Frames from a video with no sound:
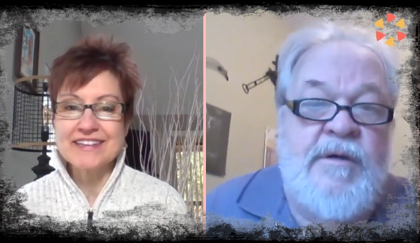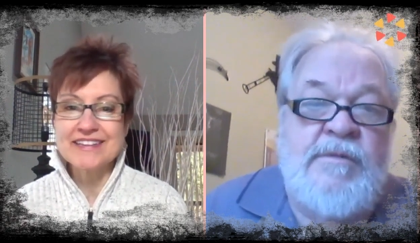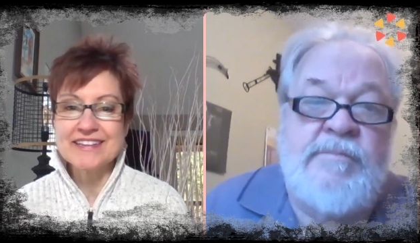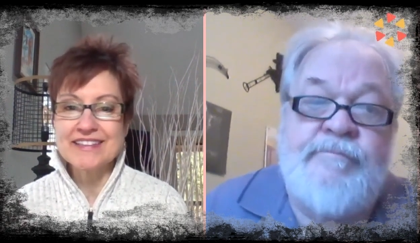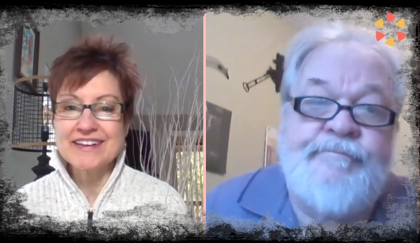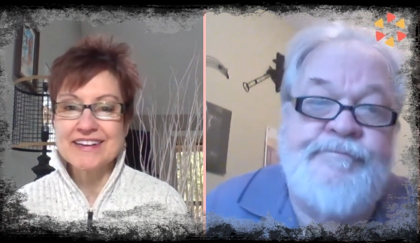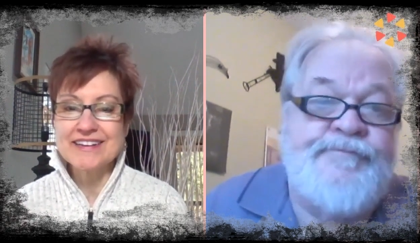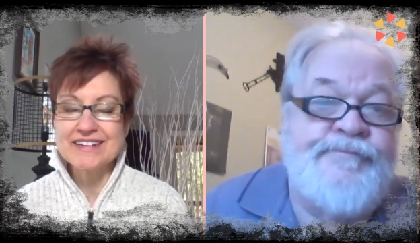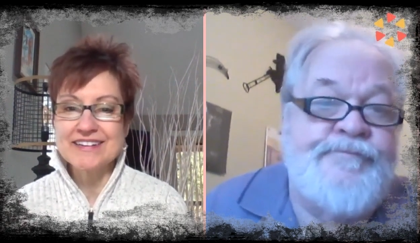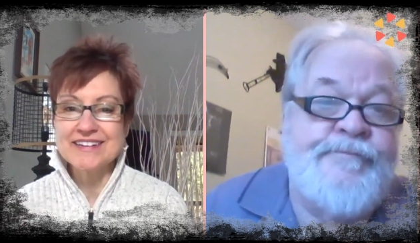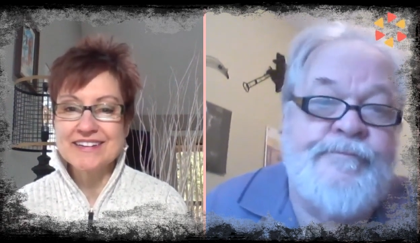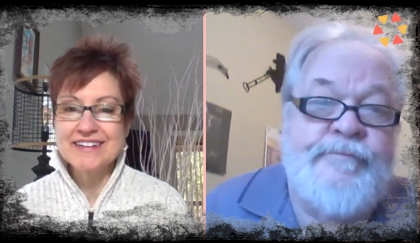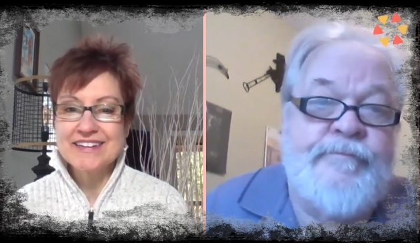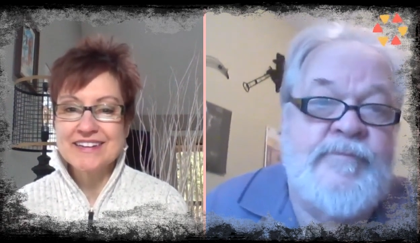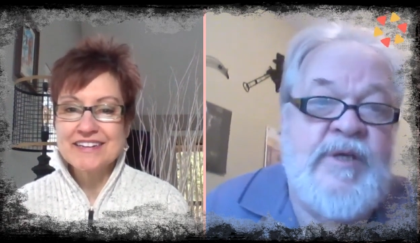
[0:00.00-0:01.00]
Speaker 1: like that.
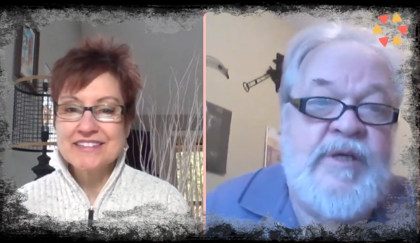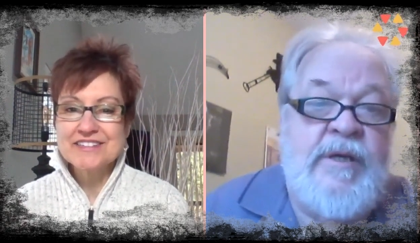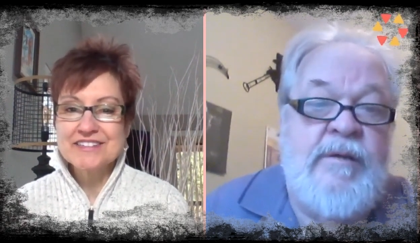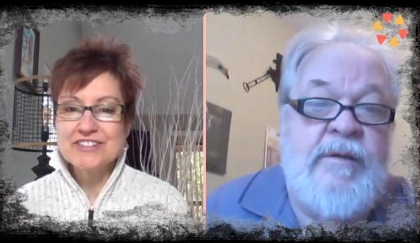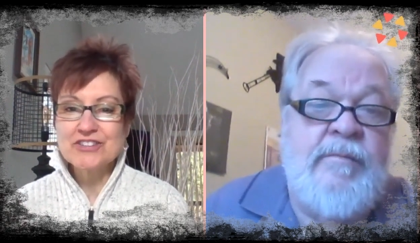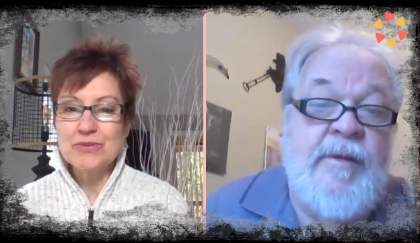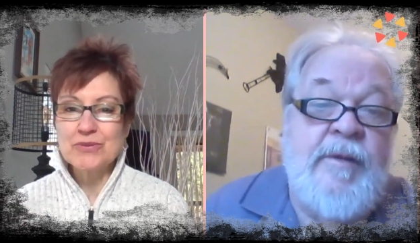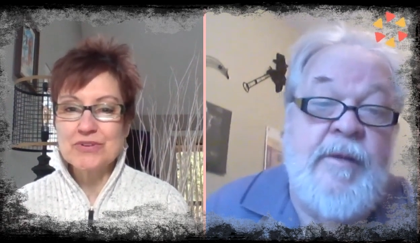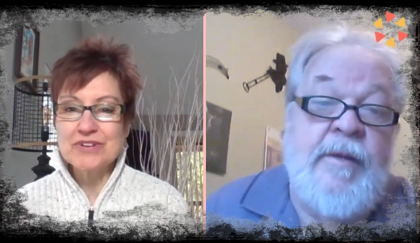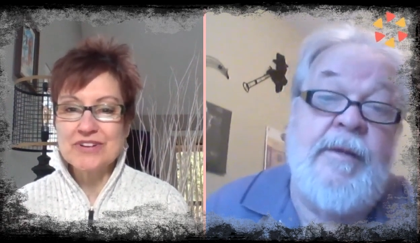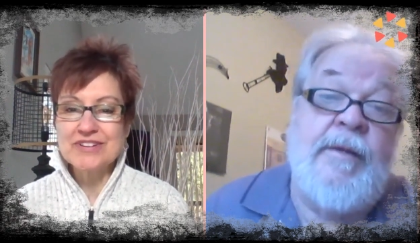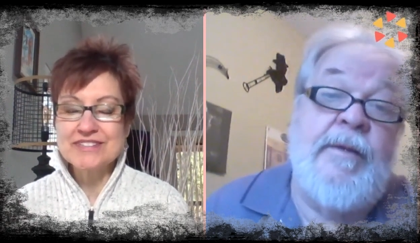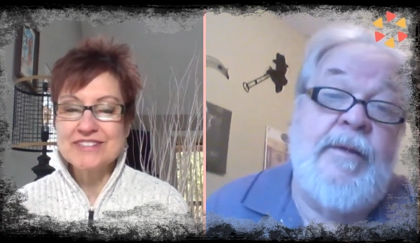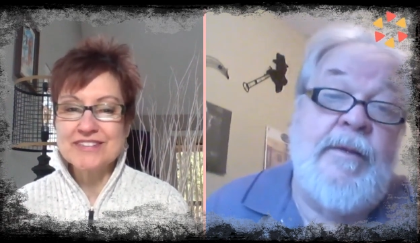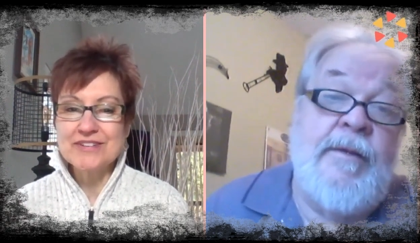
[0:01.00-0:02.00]
Yeah. So
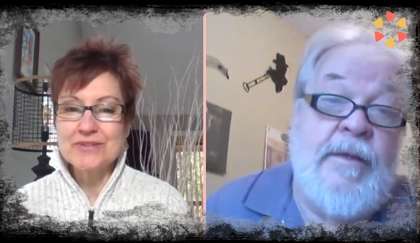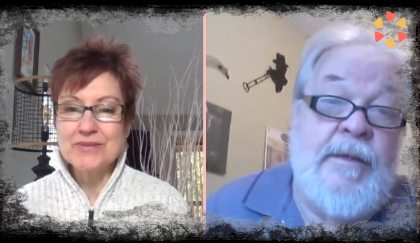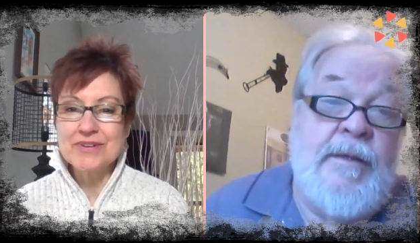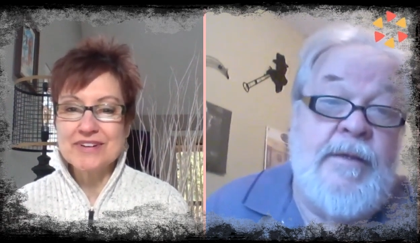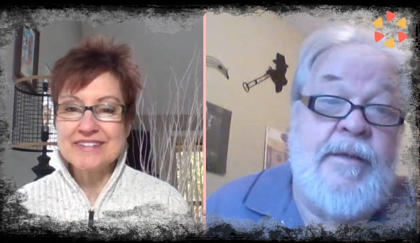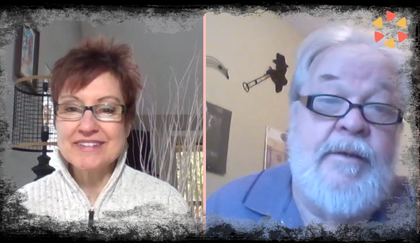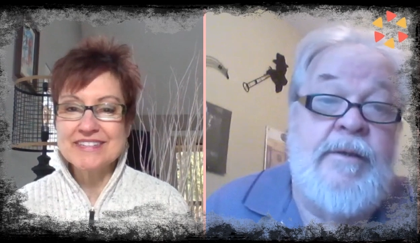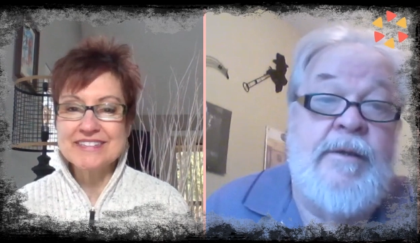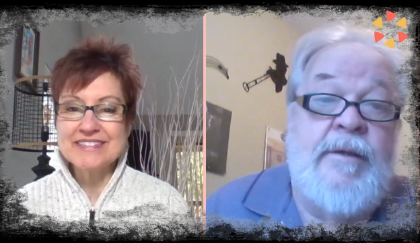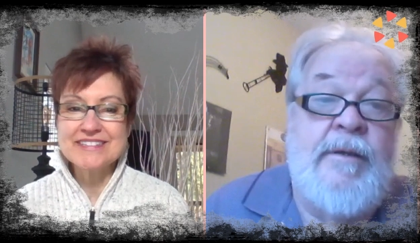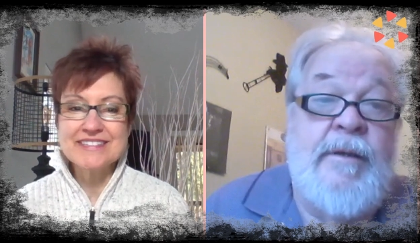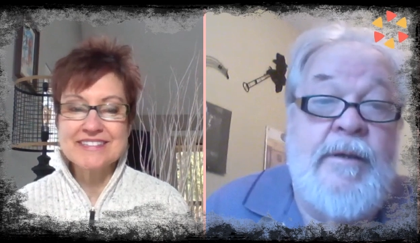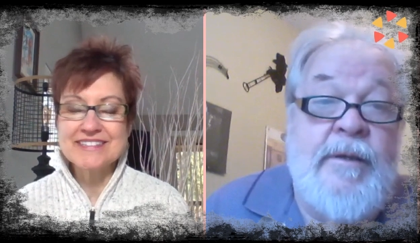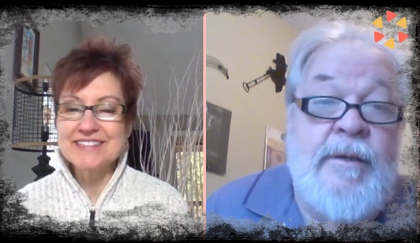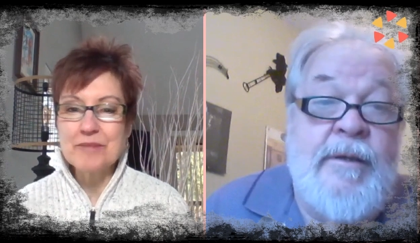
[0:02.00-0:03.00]
so
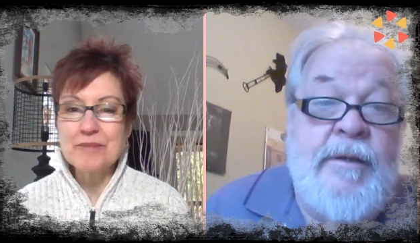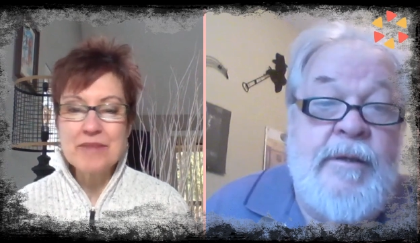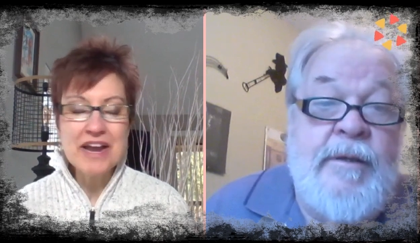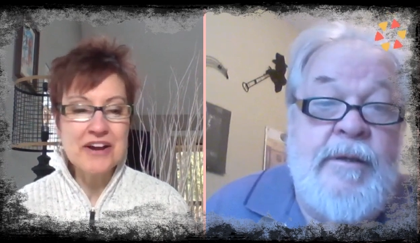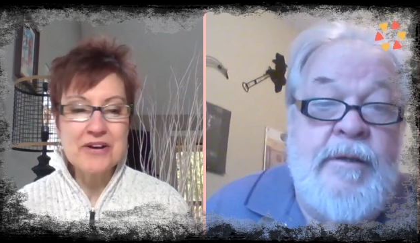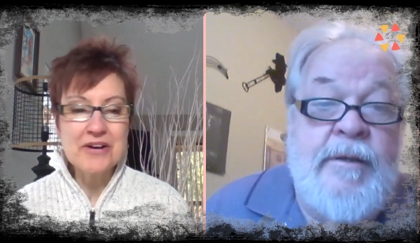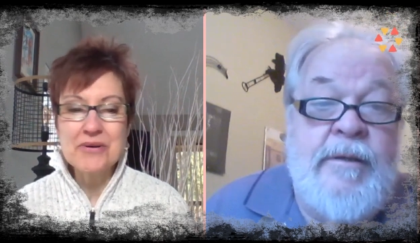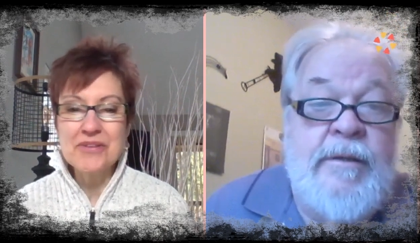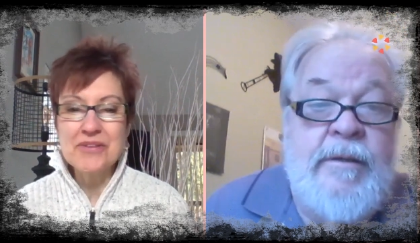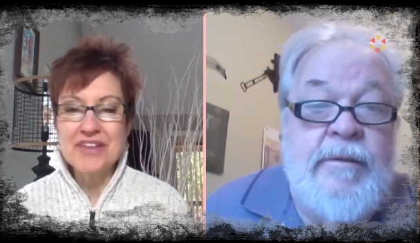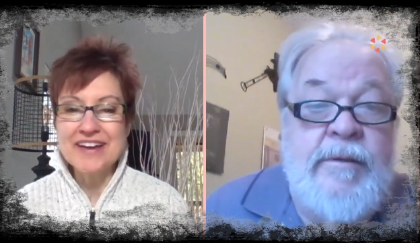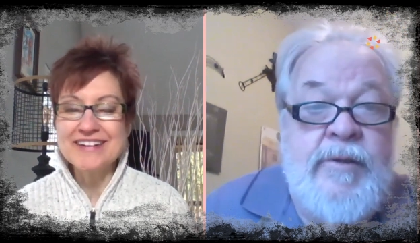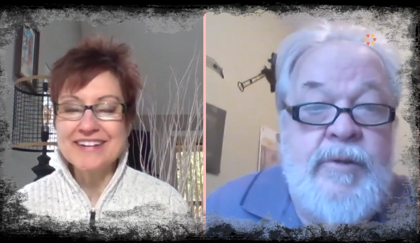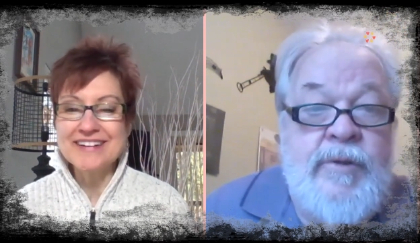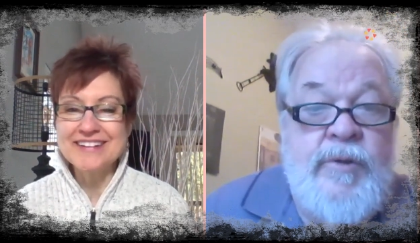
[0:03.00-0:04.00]
this somehow
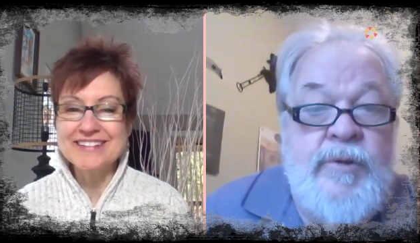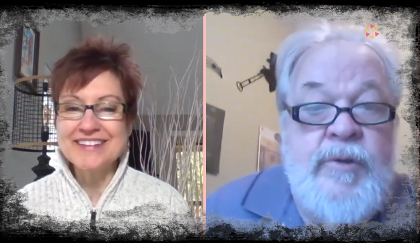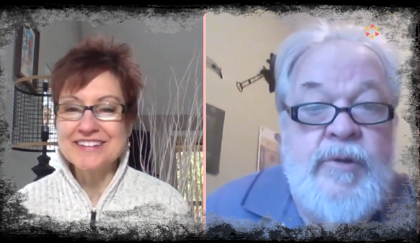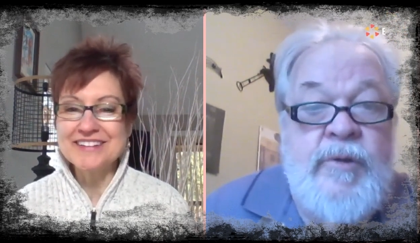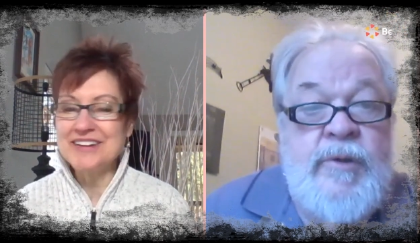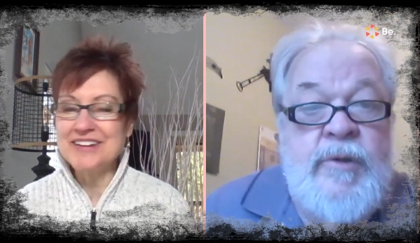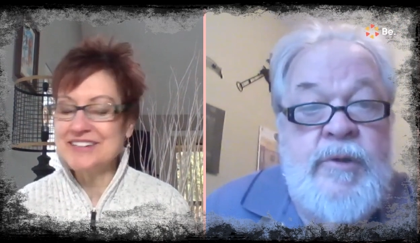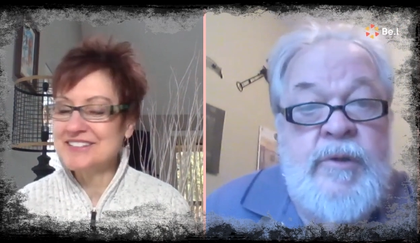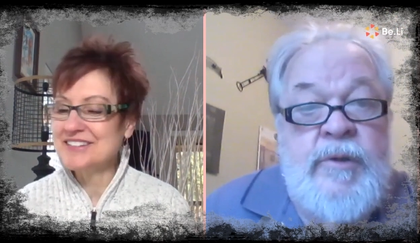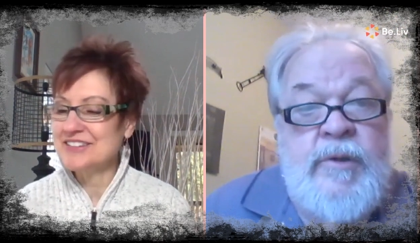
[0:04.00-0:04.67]
then then uh,